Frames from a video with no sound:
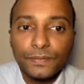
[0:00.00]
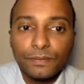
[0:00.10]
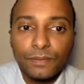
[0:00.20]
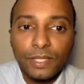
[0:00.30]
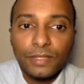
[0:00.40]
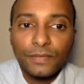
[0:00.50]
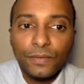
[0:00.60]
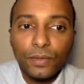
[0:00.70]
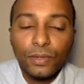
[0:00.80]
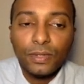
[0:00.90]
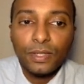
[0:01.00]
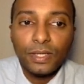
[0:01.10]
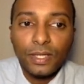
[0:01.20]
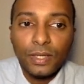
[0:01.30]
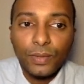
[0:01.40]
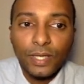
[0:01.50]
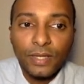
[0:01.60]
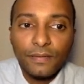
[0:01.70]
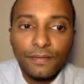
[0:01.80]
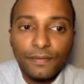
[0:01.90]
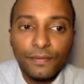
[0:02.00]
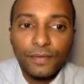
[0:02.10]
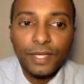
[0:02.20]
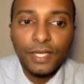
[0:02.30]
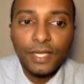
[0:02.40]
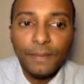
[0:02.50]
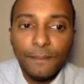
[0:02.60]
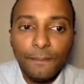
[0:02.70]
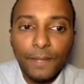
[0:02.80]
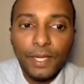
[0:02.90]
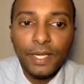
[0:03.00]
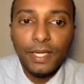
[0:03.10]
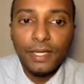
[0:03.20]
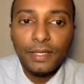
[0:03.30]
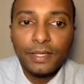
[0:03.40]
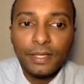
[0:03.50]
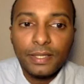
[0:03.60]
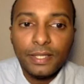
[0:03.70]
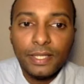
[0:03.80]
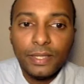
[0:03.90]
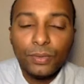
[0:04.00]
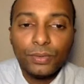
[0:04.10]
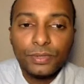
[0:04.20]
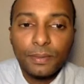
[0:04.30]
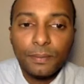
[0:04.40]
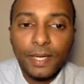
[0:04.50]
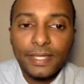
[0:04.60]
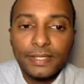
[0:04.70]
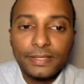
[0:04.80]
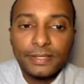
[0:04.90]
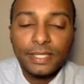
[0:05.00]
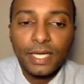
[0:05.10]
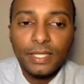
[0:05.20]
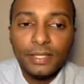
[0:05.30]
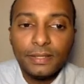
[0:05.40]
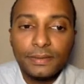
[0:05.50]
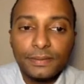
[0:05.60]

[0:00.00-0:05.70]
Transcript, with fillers: Minus 4. We have 3b equals minus 9.